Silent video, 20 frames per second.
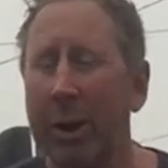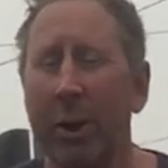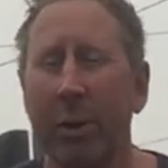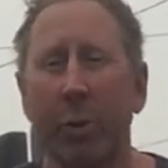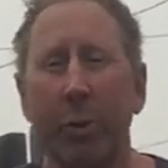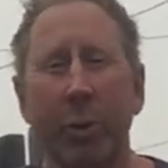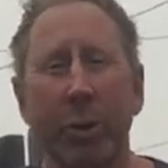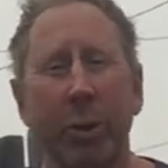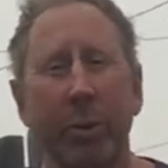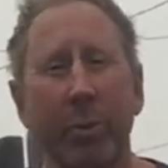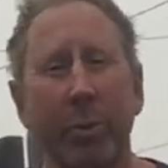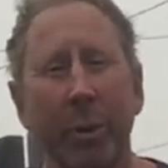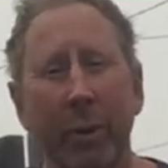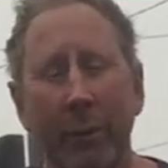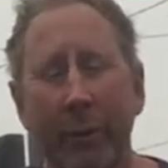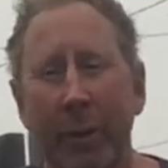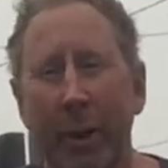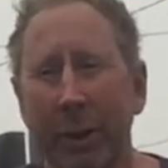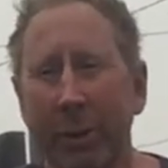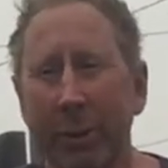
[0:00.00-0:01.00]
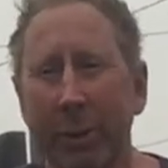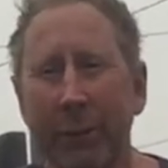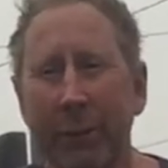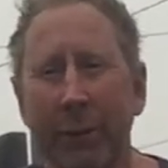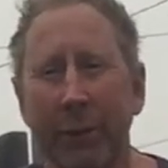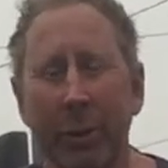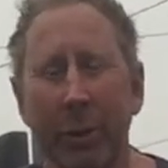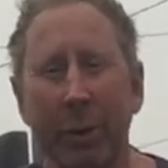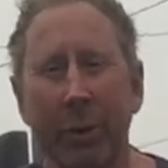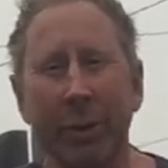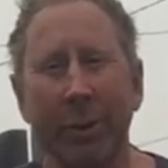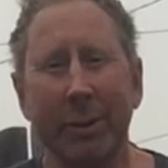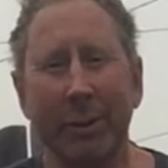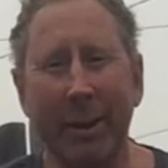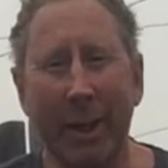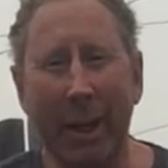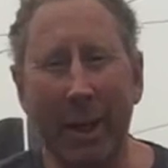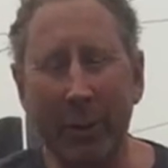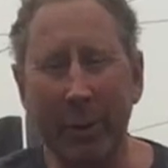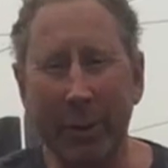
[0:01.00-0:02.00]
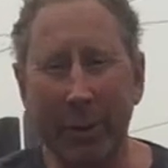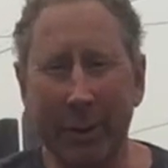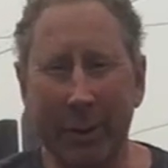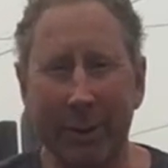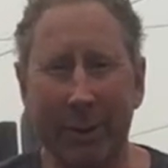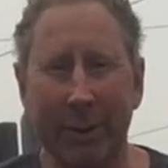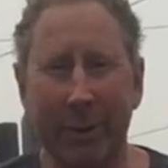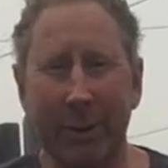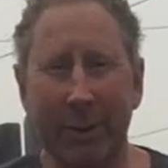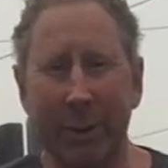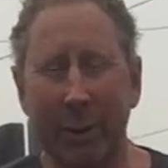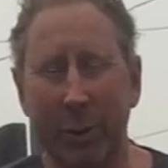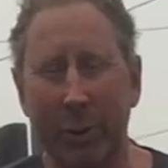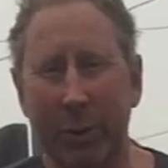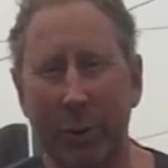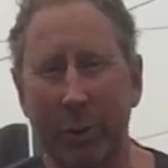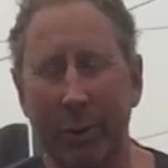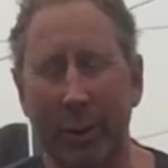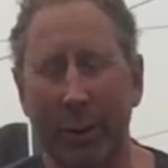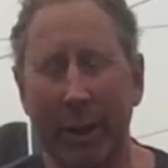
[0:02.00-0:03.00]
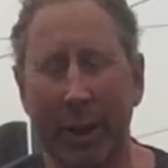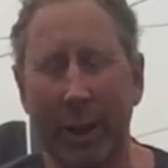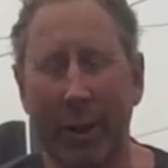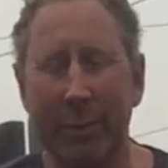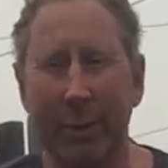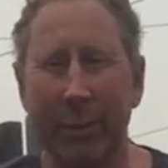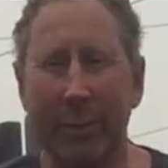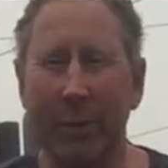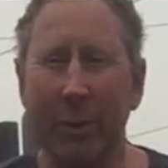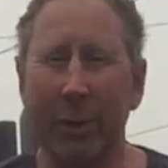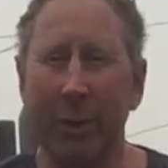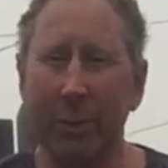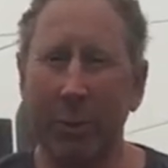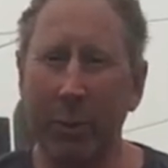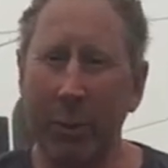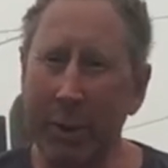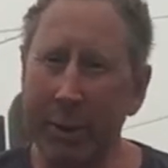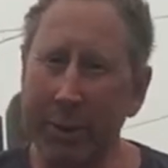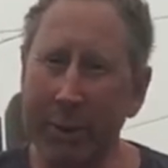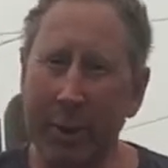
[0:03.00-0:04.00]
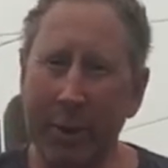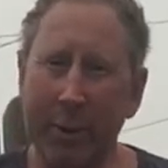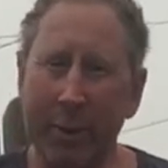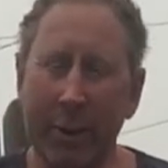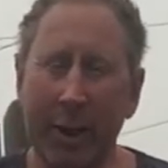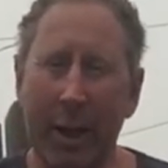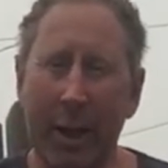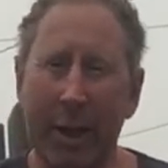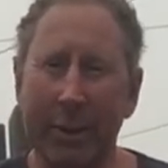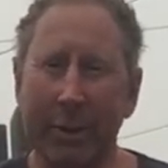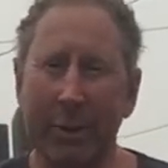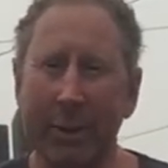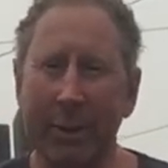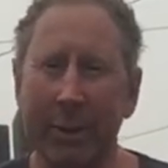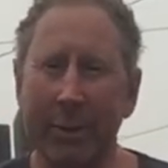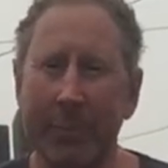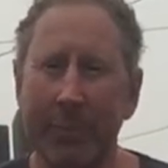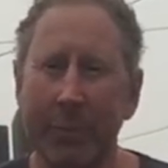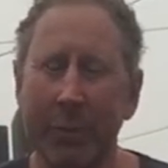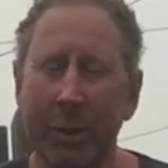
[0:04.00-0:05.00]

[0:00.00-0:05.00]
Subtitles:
When you burn fossil fuels, that releases CO2 in the atmosphere as well as other gases.